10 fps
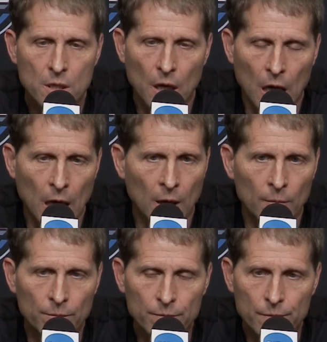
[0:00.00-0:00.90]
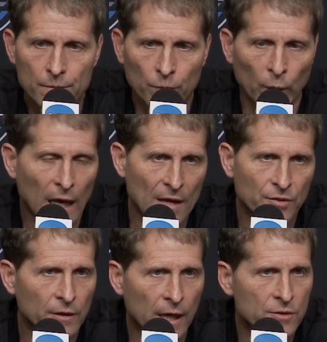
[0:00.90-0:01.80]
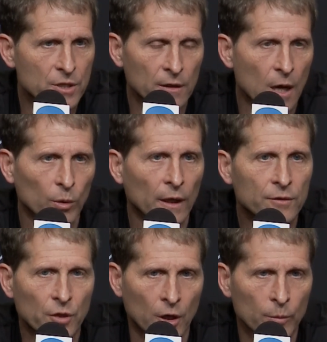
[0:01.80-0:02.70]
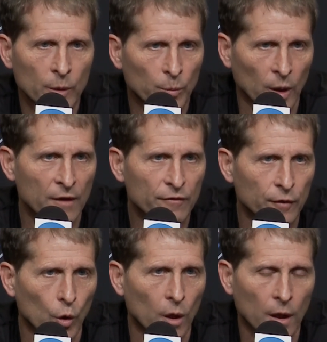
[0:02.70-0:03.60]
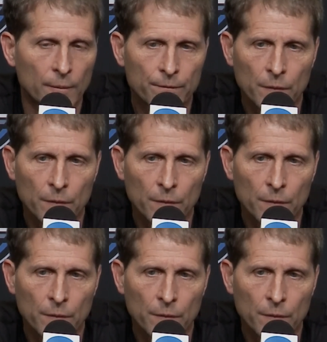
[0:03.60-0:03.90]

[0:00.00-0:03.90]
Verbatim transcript: Um, we got to the NCAA tournament and played Florida,